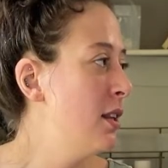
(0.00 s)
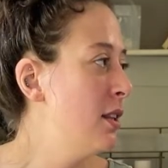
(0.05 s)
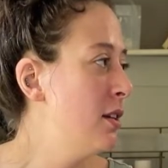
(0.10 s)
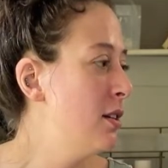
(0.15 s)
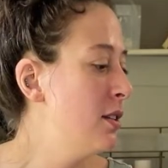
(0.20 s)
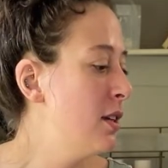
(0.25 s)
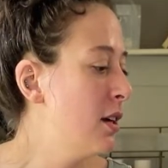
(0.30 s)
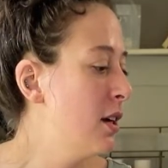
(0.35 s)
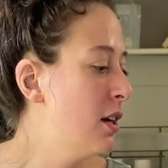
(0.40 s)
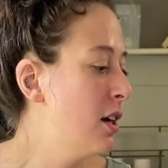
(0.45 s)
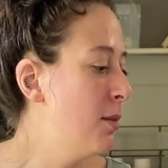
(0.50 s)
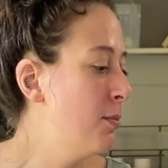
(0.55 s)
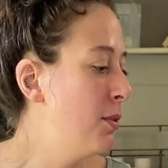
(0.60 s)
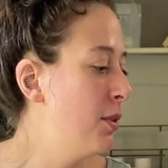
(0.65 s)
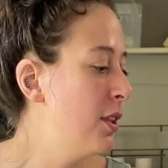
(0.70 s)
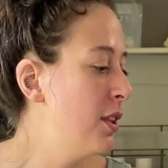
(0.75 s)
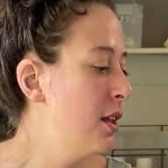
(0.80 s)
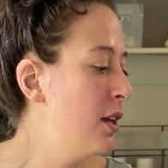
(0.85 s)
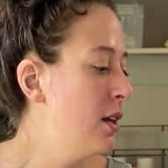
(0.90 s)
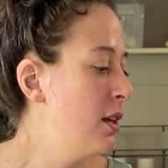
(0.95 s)
There's like a couple
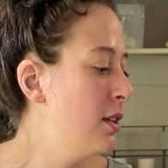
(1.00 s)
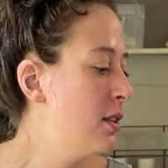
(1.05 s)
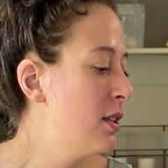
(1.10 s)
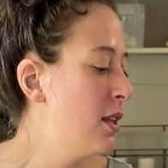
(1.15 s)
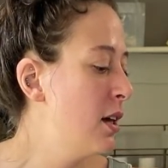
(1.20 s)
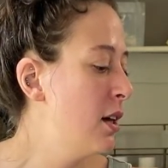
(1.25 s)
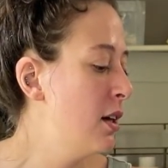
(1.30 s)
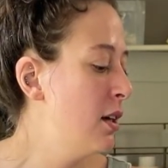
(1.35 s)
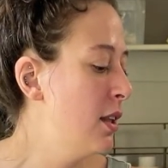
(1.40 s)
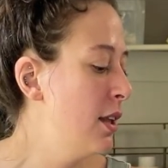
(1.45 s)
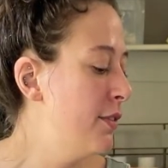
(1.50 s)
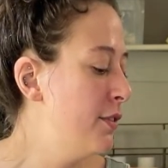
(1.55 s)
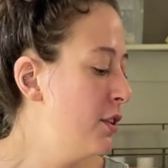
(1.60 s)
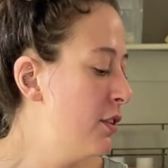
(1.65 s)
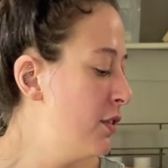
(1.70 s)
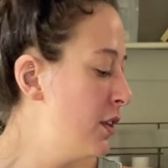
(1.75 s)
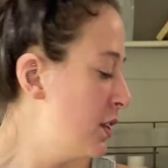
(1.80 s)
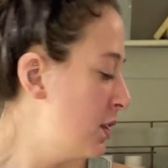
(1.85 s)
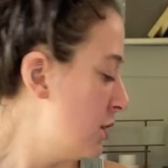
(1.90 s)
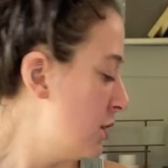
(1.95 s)
things that are left over at the